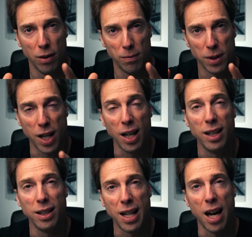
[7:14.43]

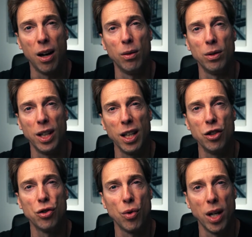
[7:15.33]
cutting down, getting
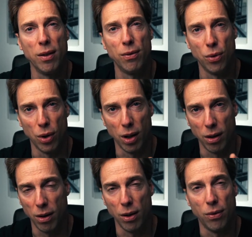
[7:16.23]
shredded for
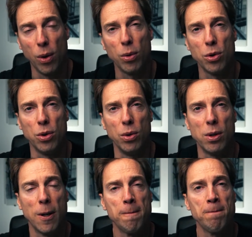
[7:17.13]
a photo shoot,
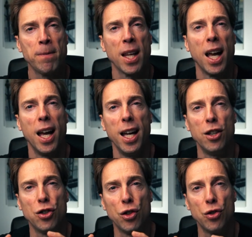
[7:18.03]
it's
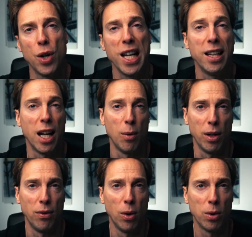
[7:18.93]
the training that I want to
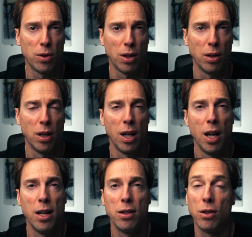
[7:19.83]
focus on.
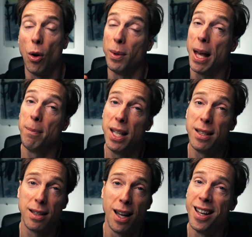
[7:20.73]
So that means
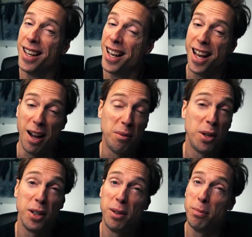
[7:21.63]
I'm
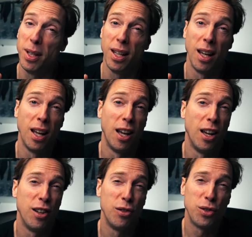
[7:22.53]
going to be
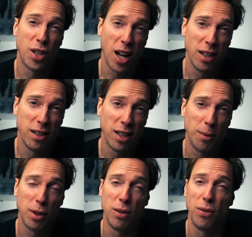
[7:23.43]
tired. I'm
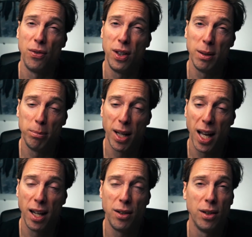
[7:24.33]
going to feel
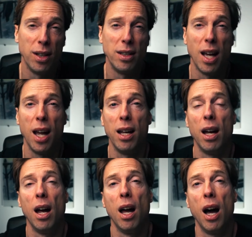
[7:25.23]
bad during the day.
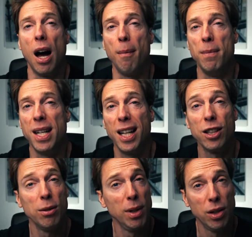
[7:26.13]
I'm not
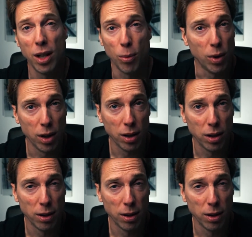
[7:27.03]
going to be good at work.